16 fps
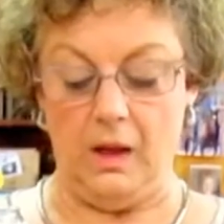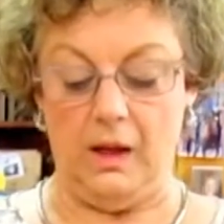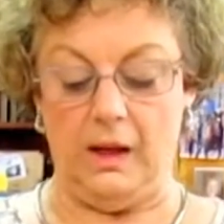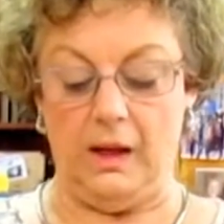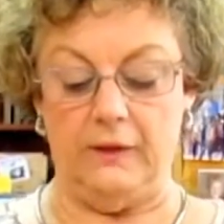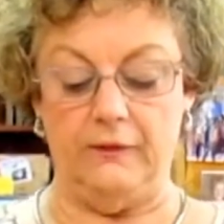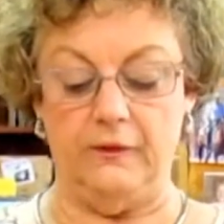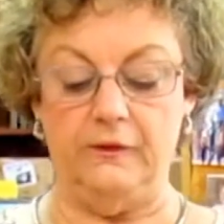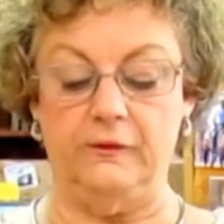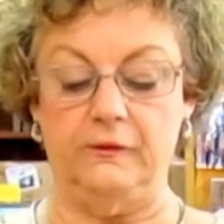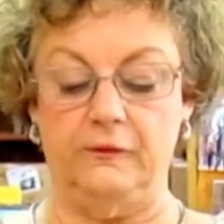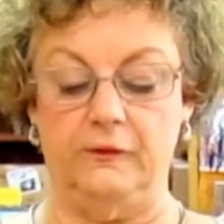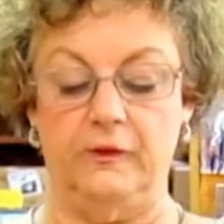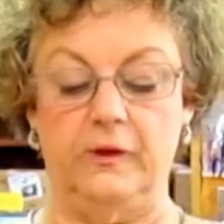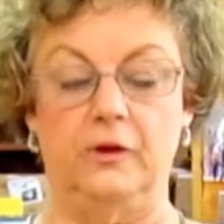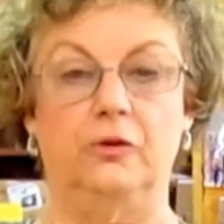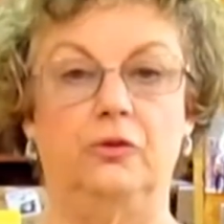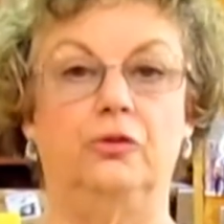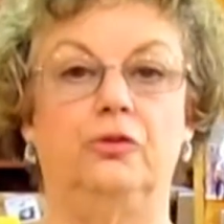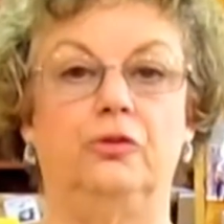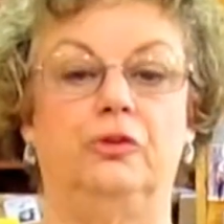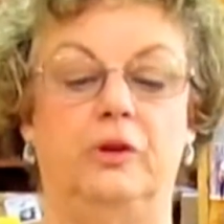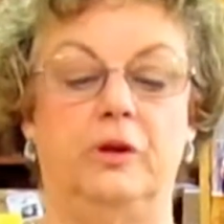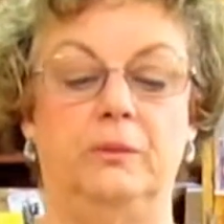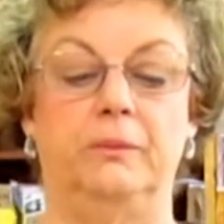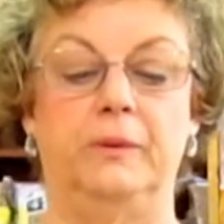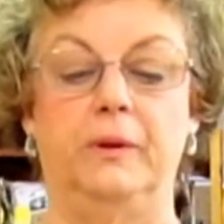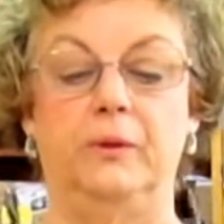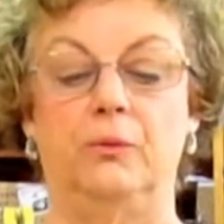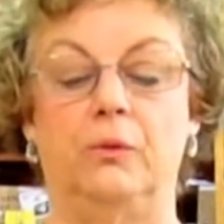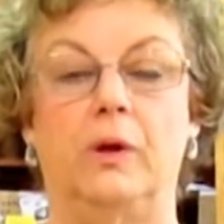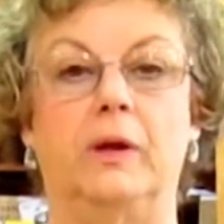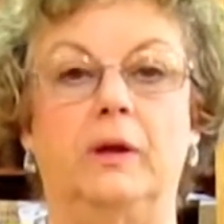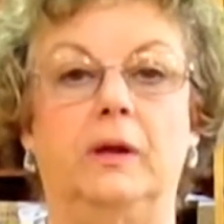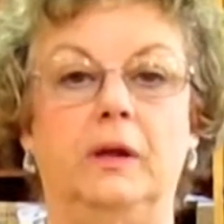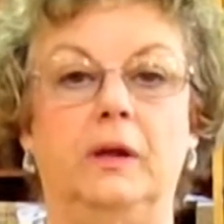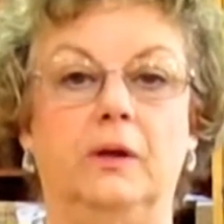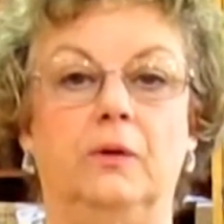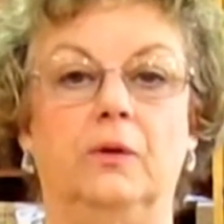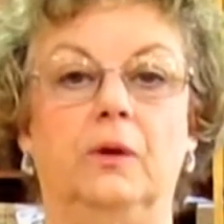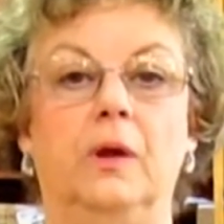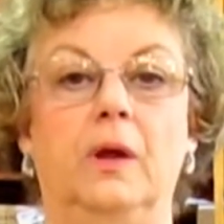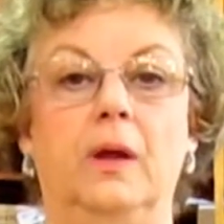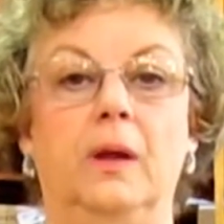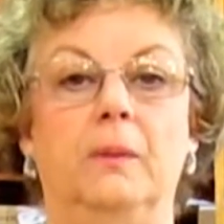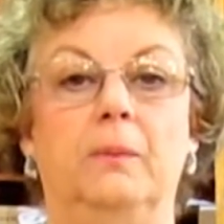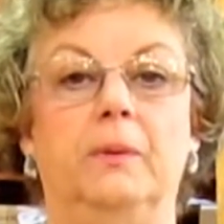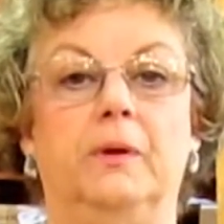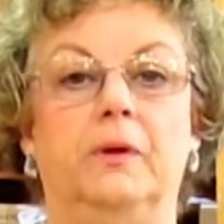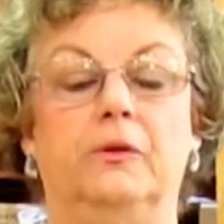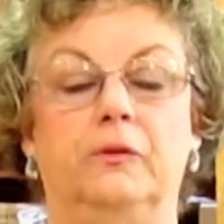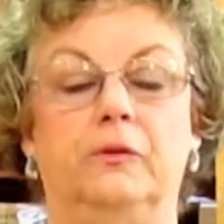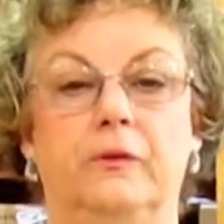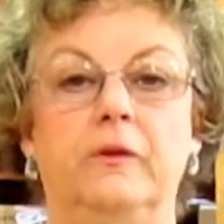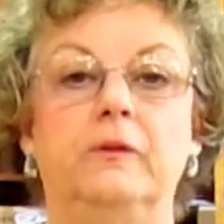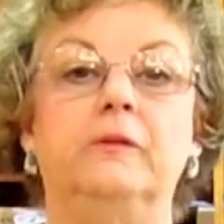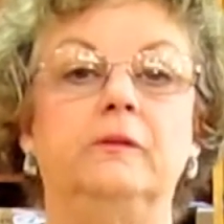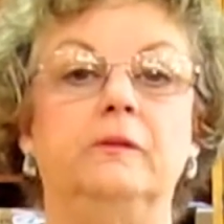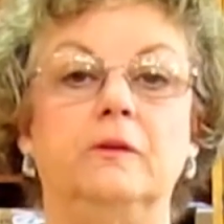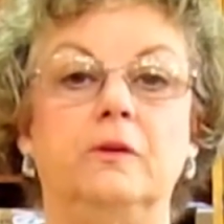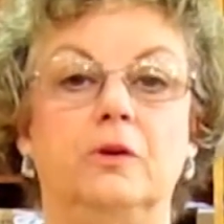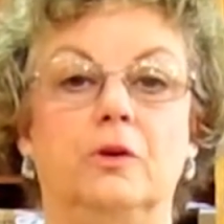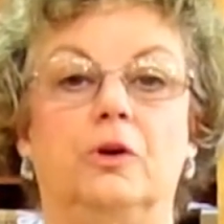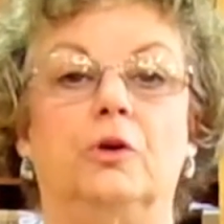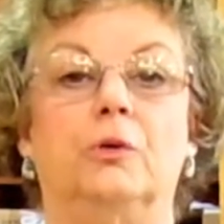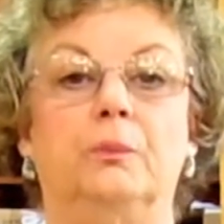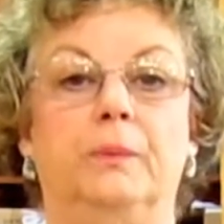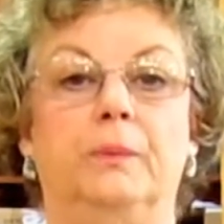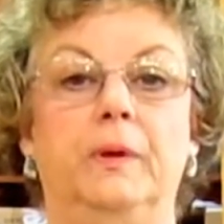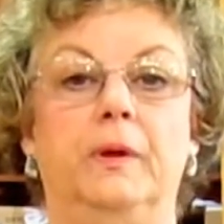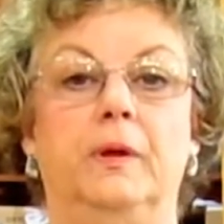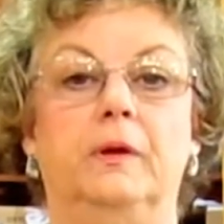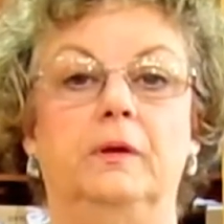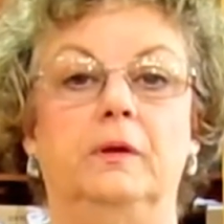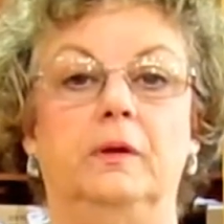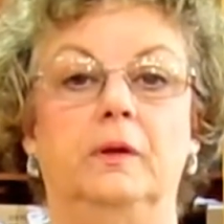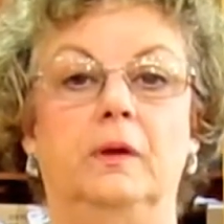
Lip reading: Now this is an interesting bit right here, because this is a curved bit,